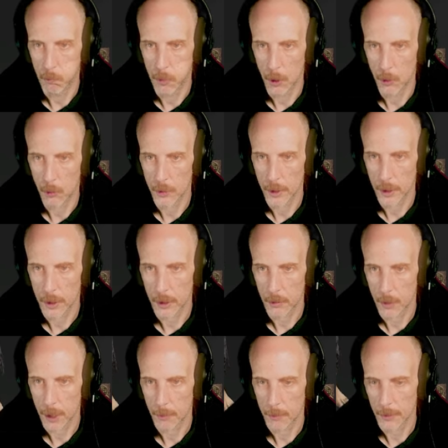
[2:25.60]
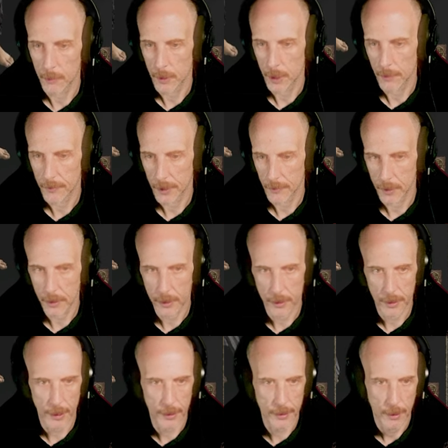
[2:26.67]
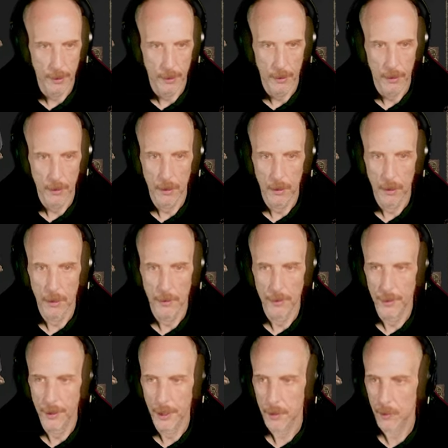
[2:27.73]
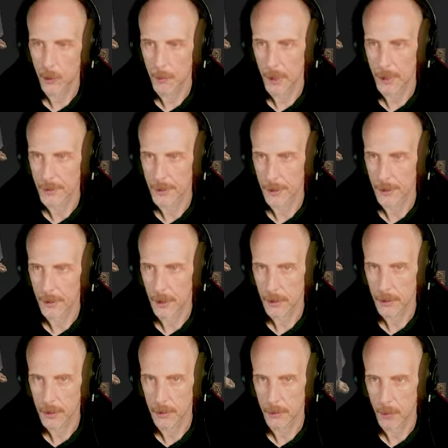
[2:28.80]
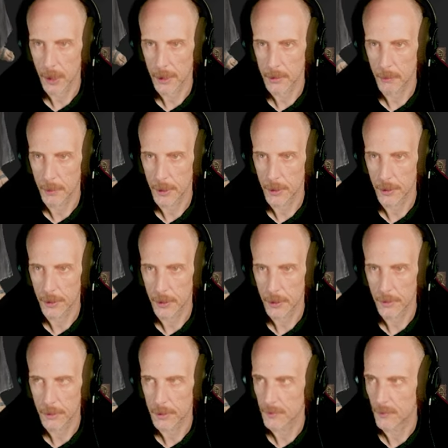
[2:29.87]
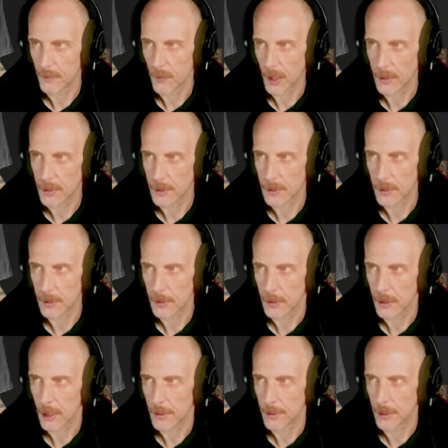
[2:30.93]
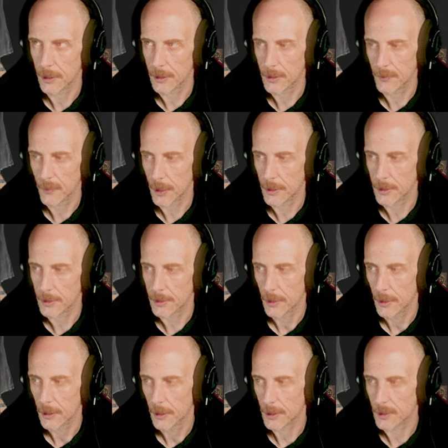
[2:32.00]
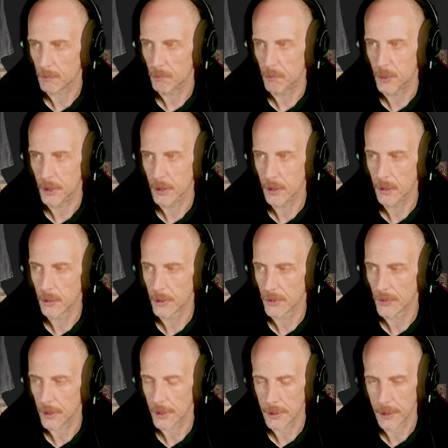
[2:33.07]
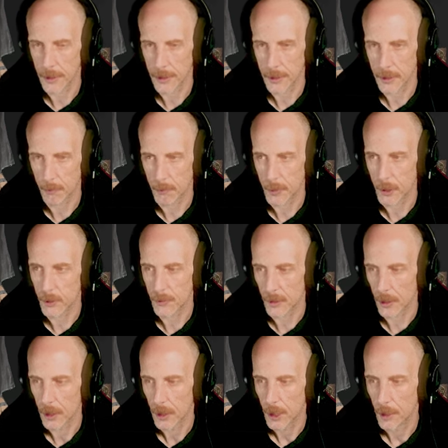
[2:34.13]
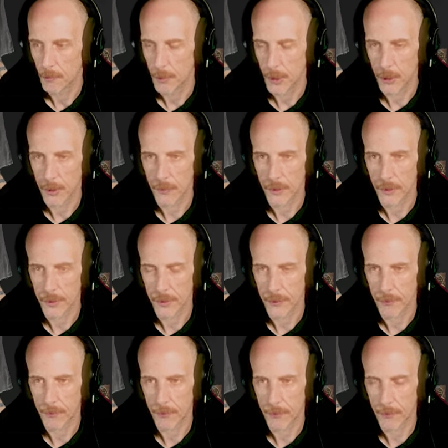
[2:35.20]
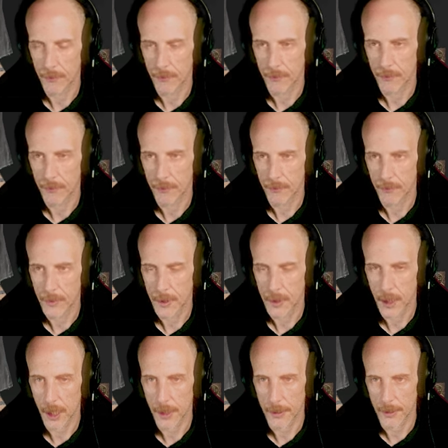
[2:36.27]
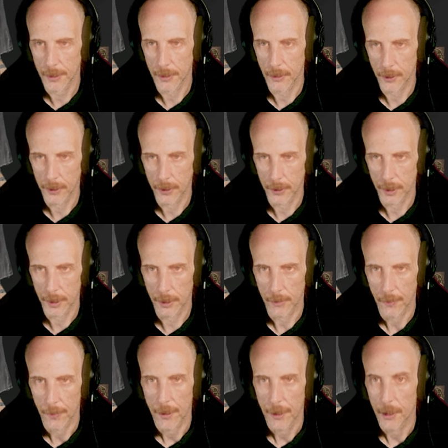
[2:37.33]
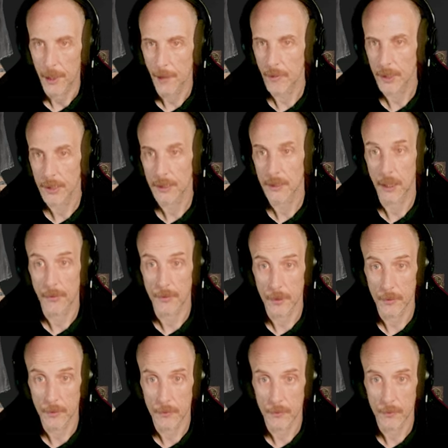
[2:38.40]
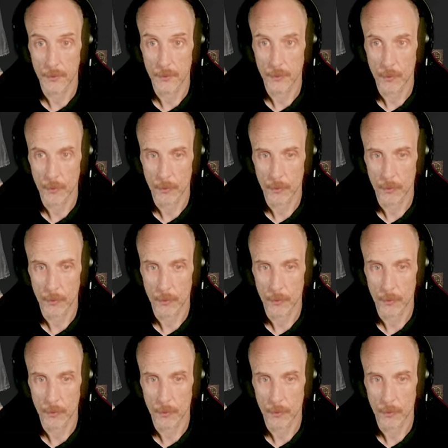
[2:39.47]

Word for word: bow rickety weapon. We'll have to have a look at that. Necromancer. Also possibly good. Look at his face. Look at his face. It's beautiful, isn't it? It's a beautiful, beautiful skeleton looking thing. Level 7...